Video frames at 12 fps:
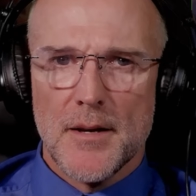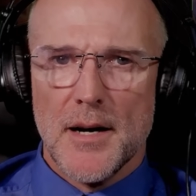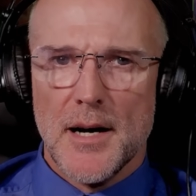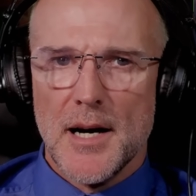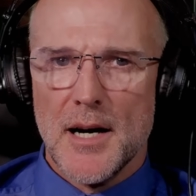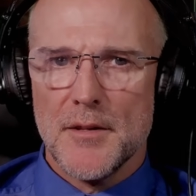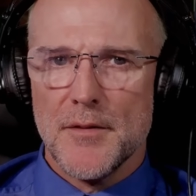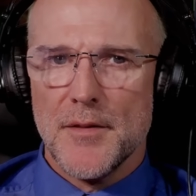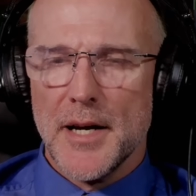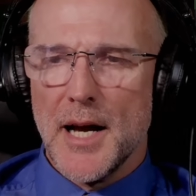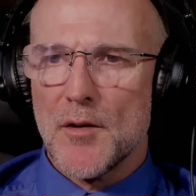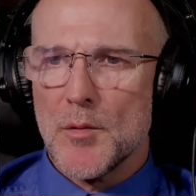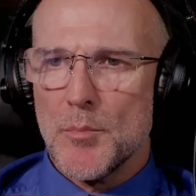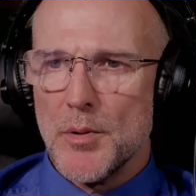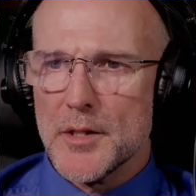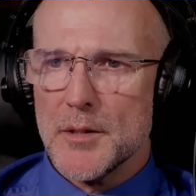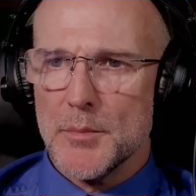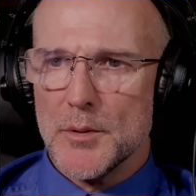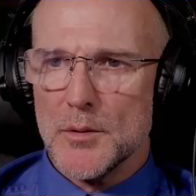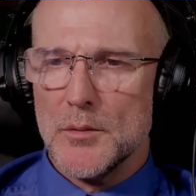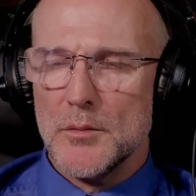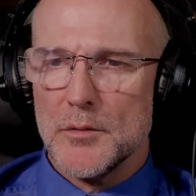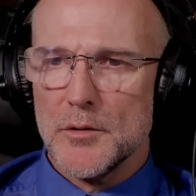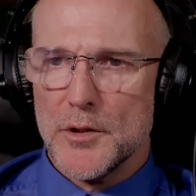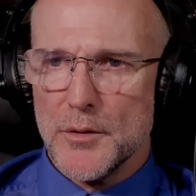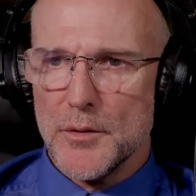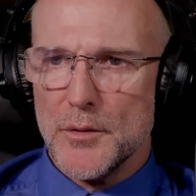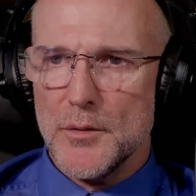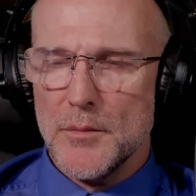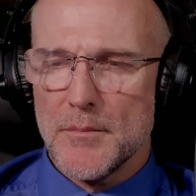are that they are applicable to